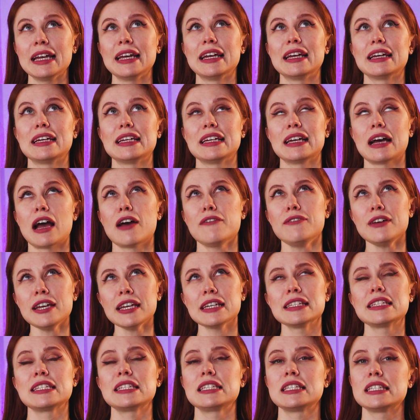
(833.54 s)
I
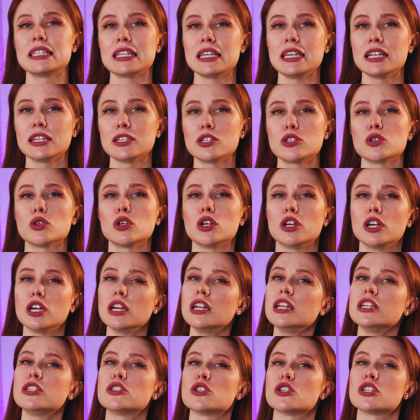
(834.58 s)
think it's still too
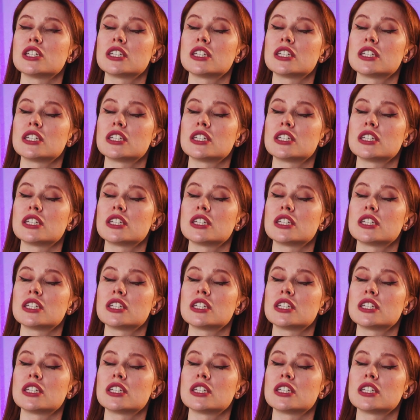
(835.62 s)
early to